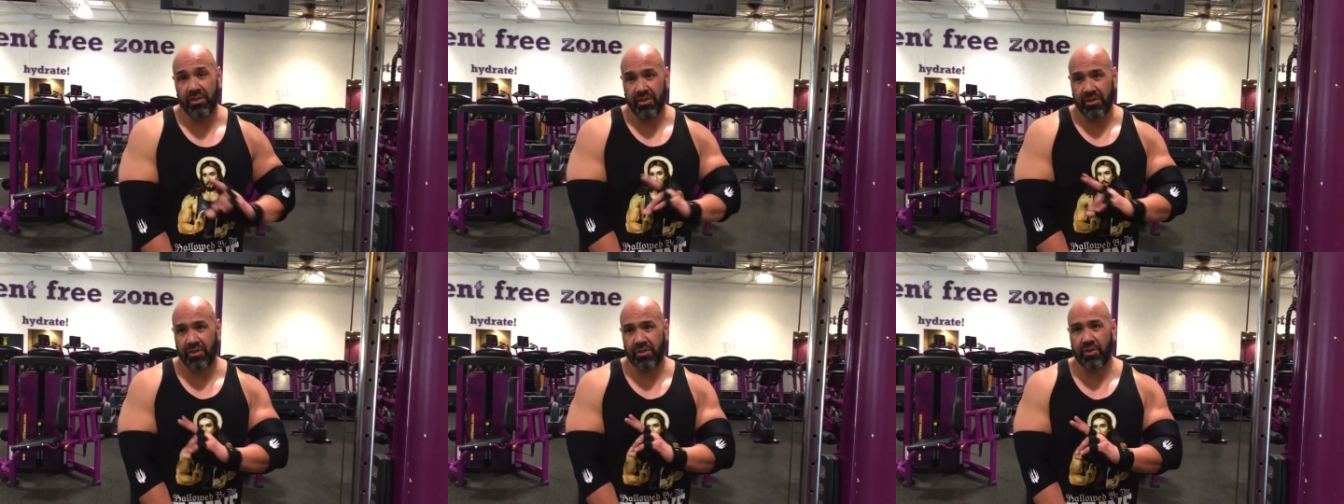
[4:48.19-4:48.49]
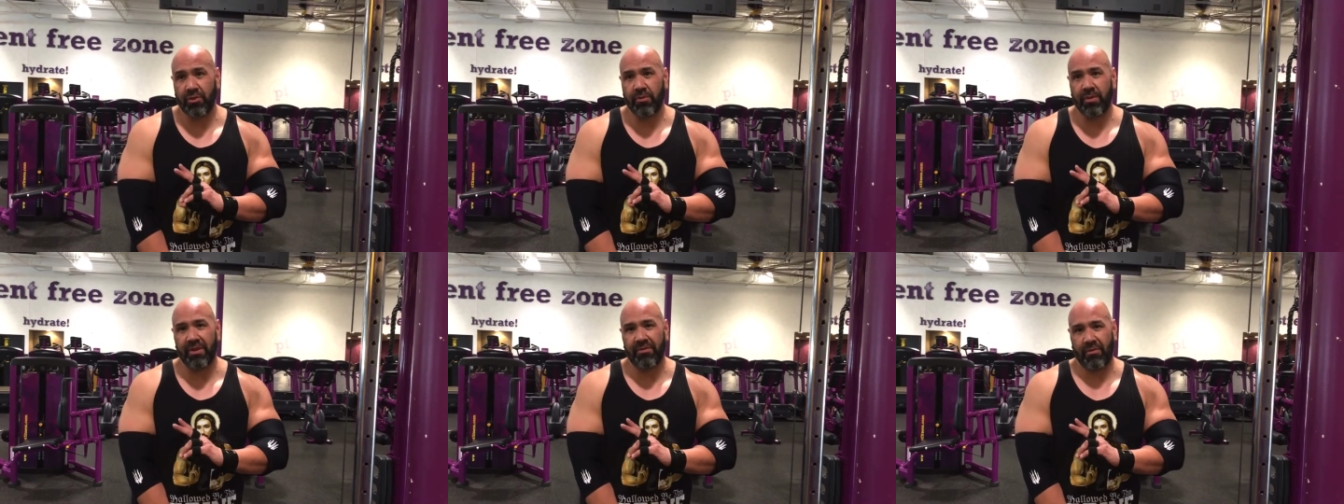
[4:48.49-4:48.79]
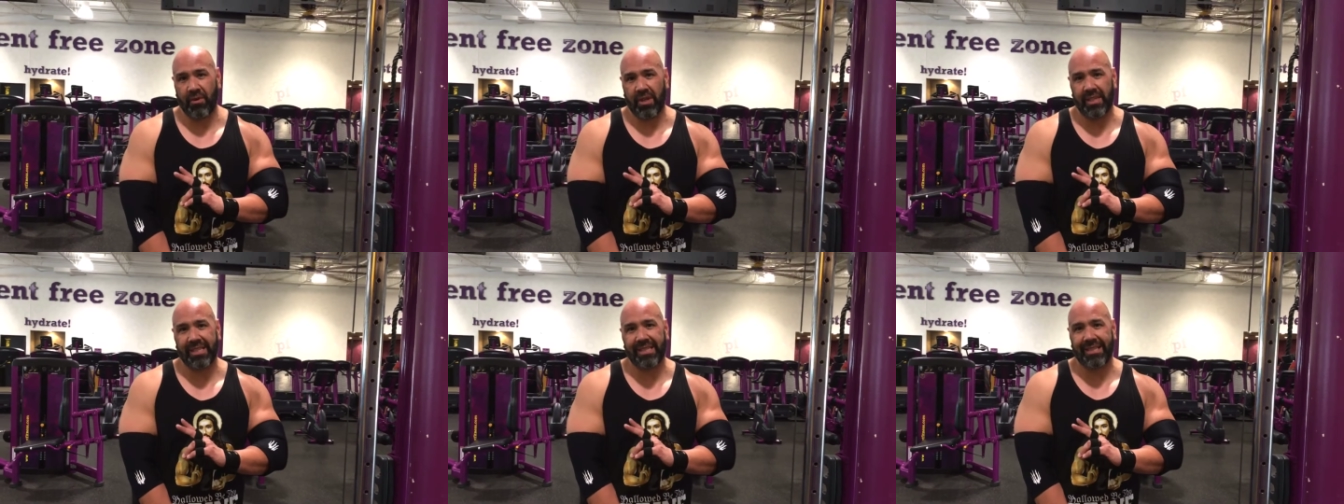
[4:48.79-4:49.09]
2
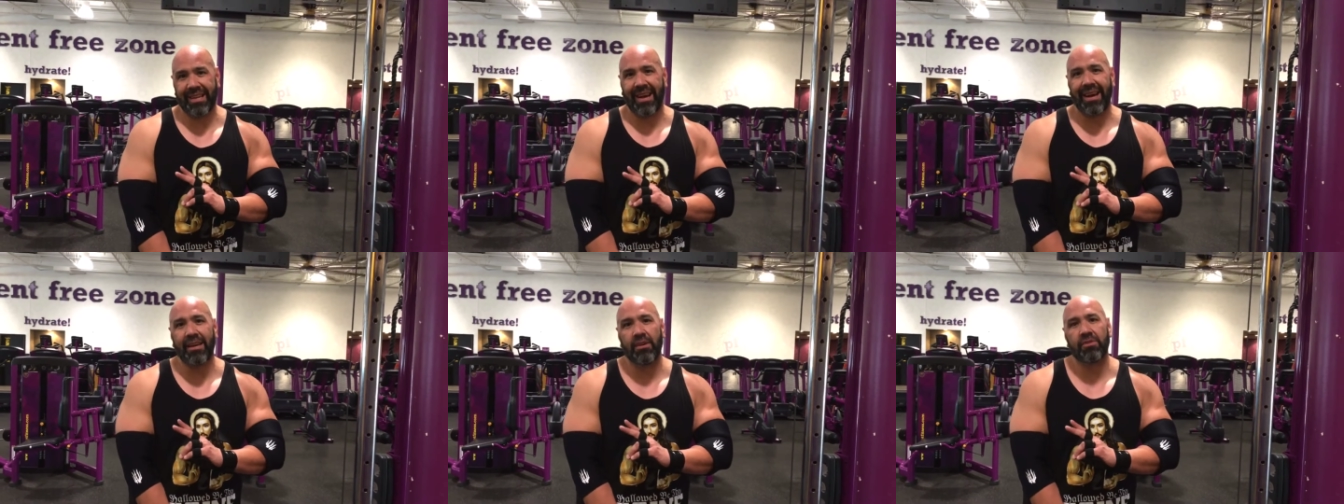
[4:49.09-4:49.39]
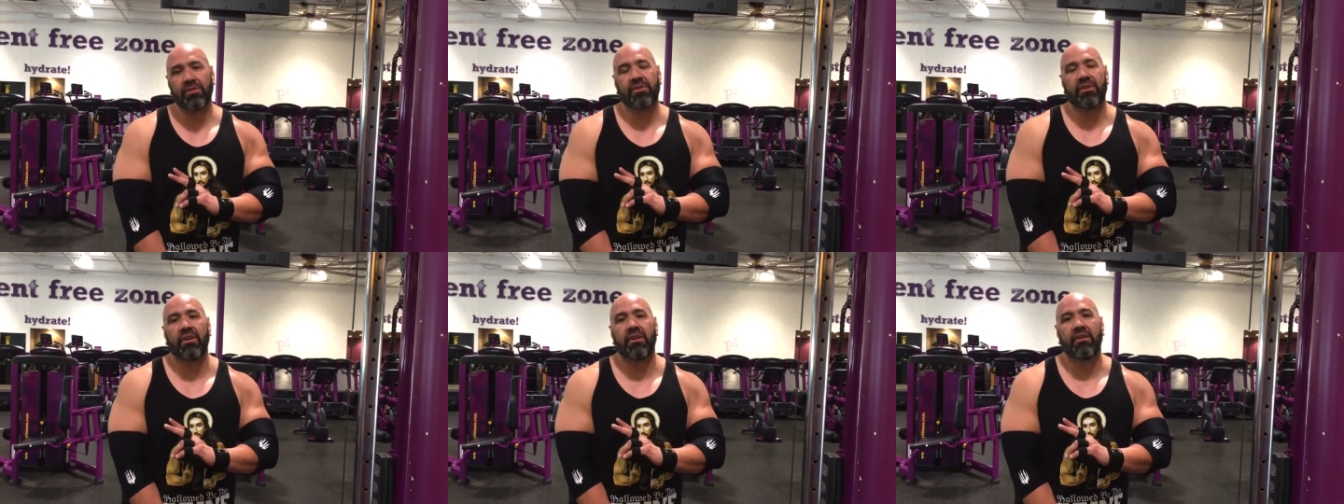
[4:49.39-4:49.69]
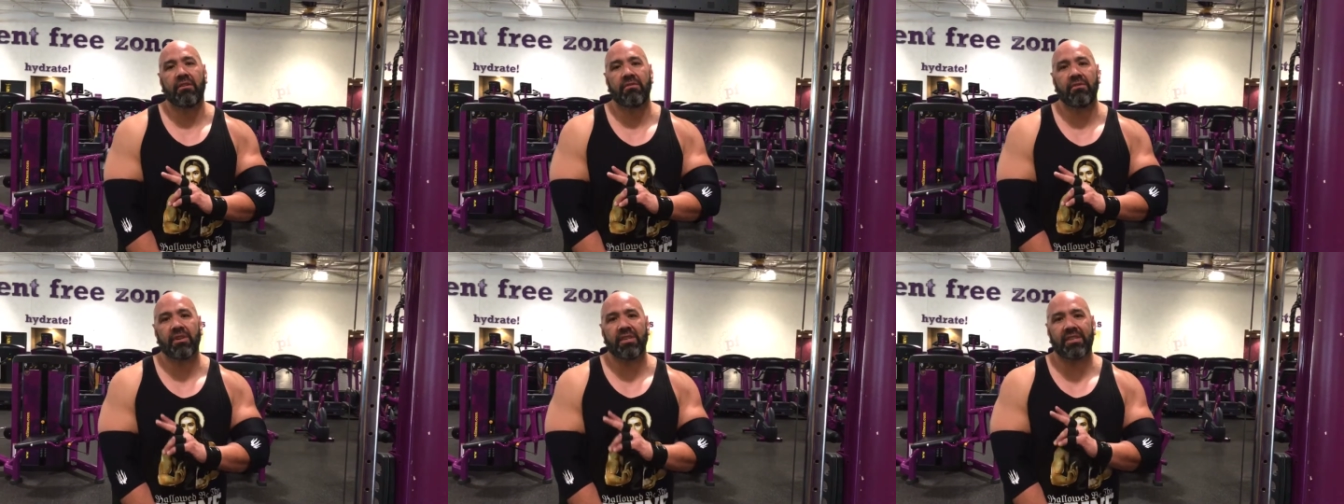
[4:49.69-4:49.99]
different styles
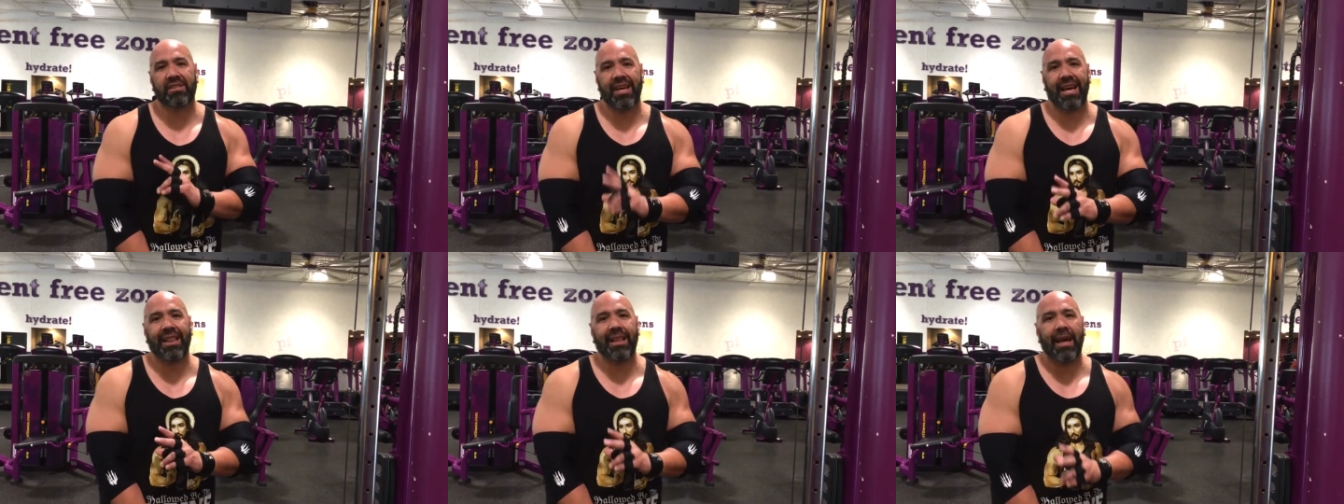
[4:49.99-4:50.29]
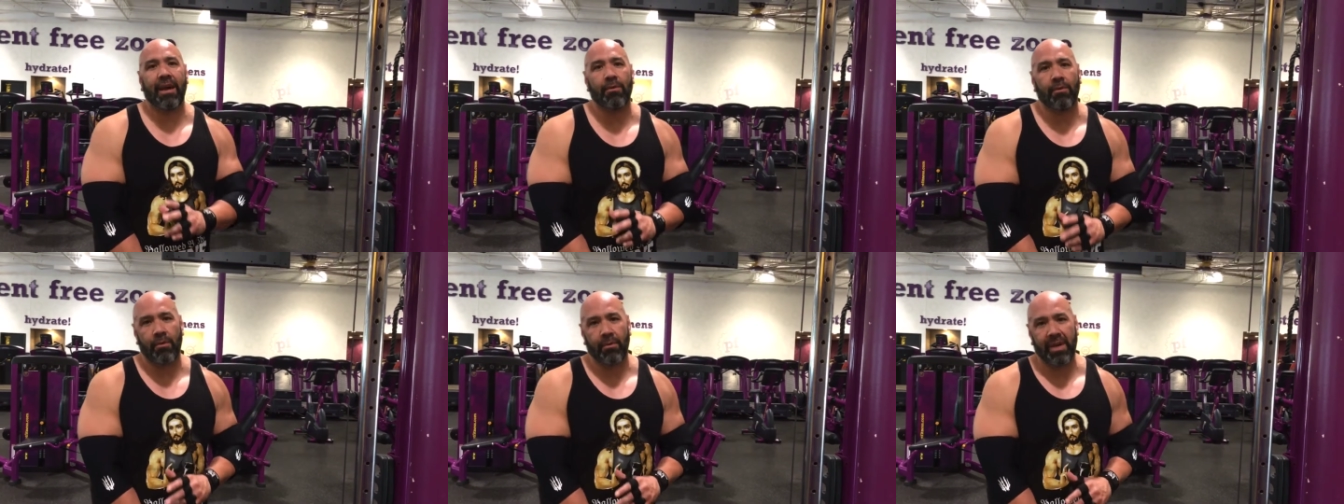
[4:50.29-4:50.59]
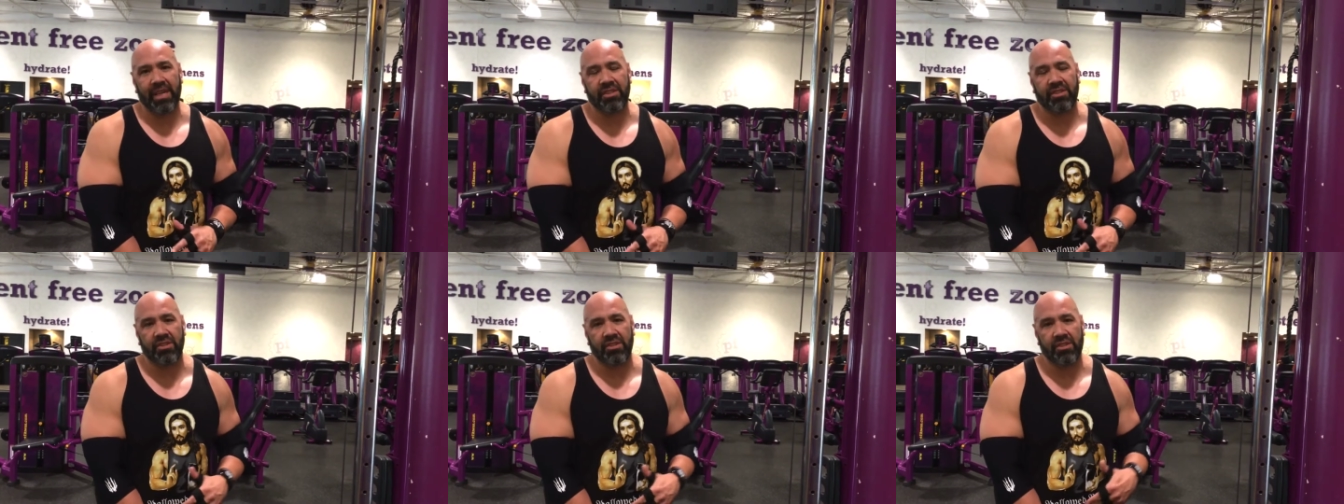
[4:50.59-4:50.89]
of side lateral
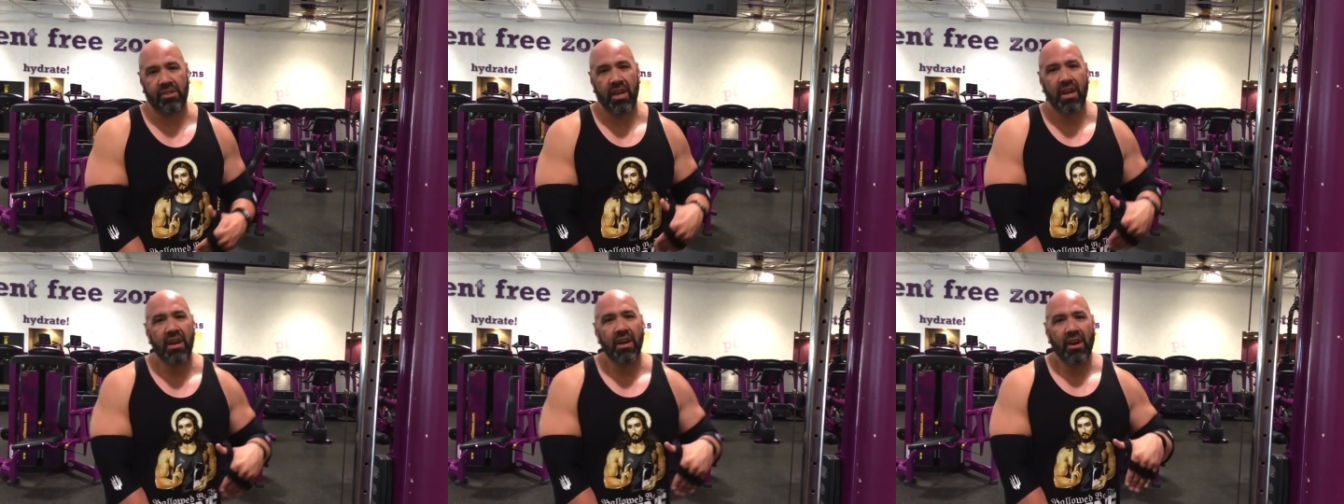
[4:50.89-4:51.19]
raises